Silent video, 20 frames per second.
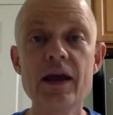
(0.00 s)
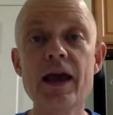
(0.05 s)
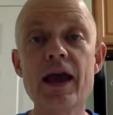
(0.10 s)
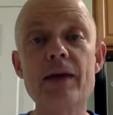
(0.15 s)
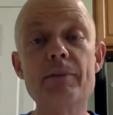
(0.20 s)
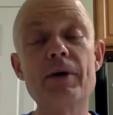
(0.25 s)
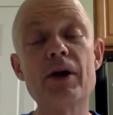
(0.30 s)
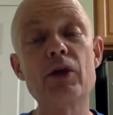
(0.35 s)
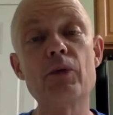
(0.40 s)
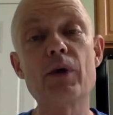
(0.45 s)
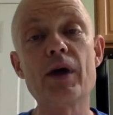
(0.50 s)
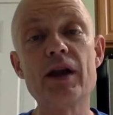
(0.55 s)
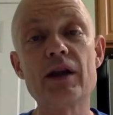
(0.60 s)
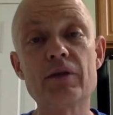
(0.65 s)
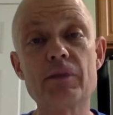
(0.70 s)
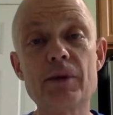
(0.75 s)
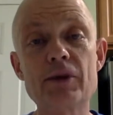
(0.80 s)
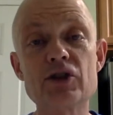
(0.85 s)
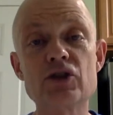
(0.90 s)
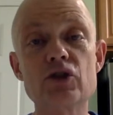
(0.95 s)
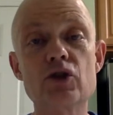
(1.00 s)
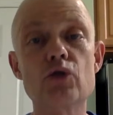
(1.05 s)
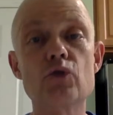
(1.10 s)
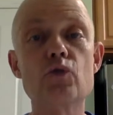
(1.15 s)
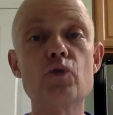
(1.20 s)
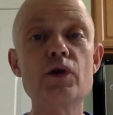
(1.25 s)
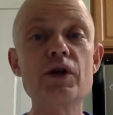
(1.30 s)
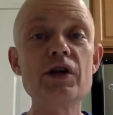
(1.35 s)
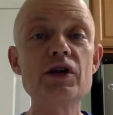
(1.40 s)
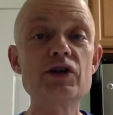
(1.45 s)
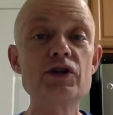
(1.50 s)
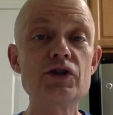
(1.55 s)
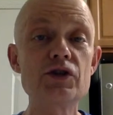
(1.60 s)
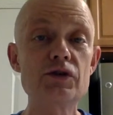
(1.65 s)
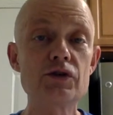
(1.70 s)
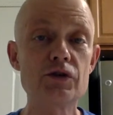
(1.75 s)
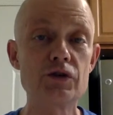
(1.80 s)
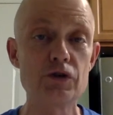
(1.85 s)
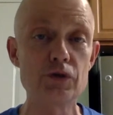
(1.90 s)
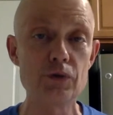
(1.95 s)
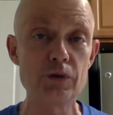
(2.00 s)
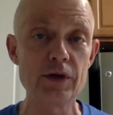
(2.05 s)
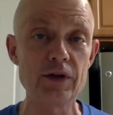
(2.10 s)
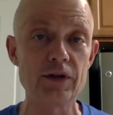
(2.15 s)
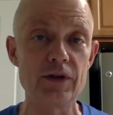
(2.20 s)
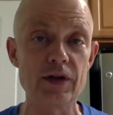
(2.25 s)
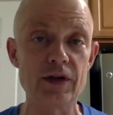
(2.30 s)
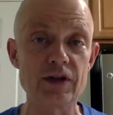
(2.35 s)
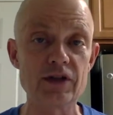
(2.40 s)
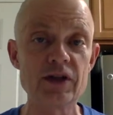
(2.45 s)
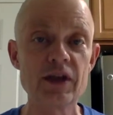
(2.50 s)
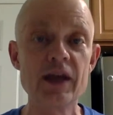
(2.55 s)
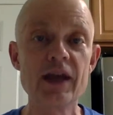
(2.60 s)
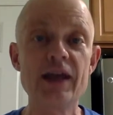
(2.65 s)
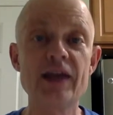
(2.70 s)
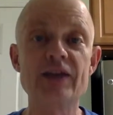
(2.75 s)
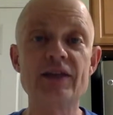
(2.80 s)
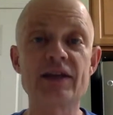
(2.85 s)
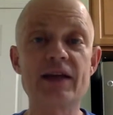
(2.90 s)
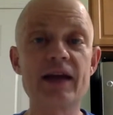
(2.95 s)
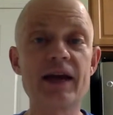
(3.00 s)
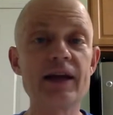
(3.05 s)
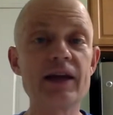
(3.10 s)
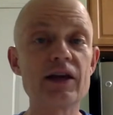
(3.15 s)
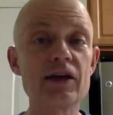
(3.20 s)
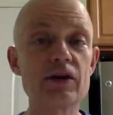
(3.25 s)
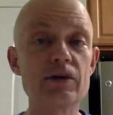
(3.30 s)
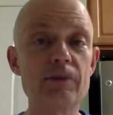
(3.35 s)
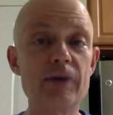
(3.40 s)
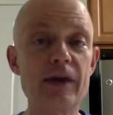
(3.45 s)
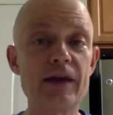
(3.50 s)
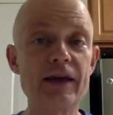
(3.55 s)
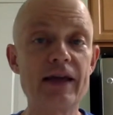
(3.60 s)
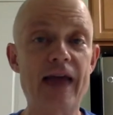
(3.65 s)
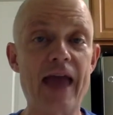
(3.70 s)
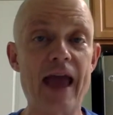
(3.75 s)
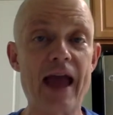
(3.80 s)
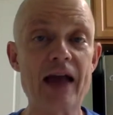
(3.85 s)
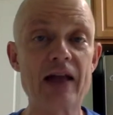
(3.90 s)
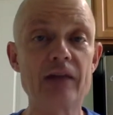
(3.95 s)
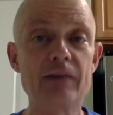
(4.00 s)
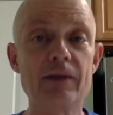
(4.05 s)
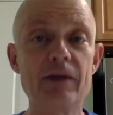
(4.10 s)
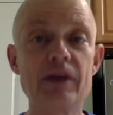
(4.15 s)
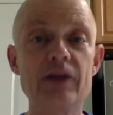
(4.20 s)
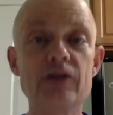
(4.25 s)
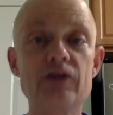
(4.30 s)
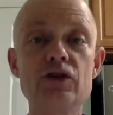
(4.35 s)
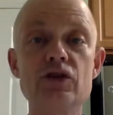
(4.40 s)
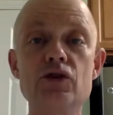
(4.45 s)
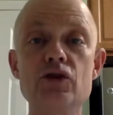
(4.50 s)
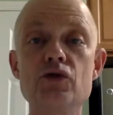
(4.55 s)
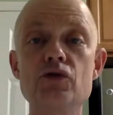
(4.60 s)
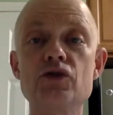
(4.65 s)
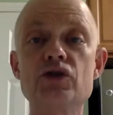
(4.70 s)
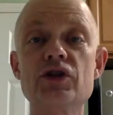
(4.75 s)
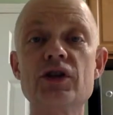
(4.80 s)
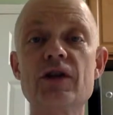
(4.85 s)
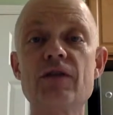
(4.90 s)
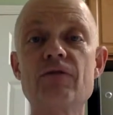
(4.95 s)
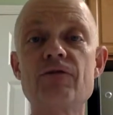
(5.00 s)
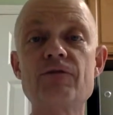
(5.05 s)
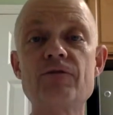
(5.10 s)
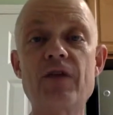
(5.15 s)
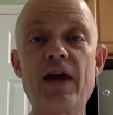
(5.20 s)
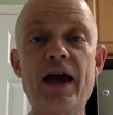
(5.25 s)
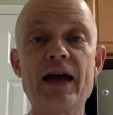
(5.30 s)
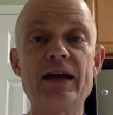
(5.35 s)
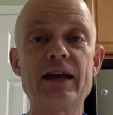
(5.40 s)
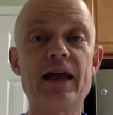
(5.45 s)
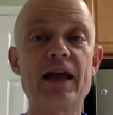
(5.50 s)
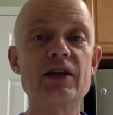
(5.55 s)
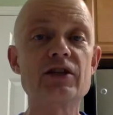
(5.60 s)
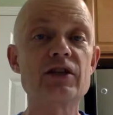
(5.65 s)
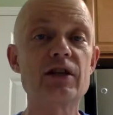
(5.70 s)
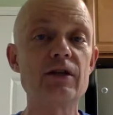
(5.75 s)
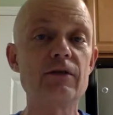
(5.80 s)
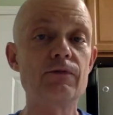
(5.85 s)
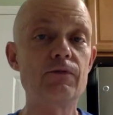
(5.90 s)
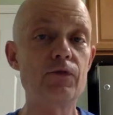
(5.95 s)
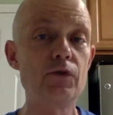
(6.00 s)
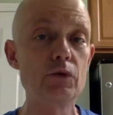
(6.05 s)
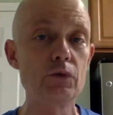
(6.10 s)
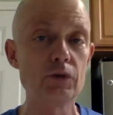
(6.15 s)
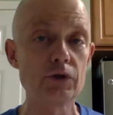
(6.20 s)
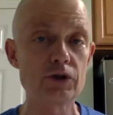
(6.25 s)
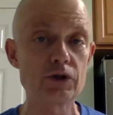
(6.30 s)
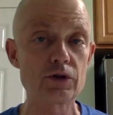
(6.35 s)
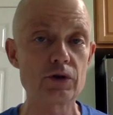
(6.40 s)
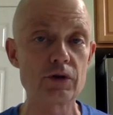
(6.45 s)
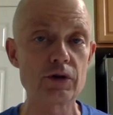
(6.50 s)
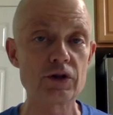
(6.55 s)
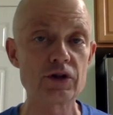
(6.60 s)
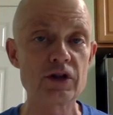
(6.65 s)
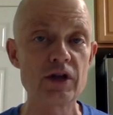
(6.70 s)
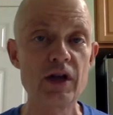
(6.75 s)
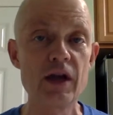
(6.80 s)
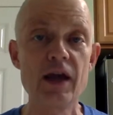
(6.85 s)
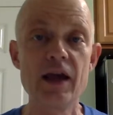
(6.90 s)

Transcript: And by the way, I never mentioned the reason you're doing this is to kind of get your body acclimated to using fat as a fuel source.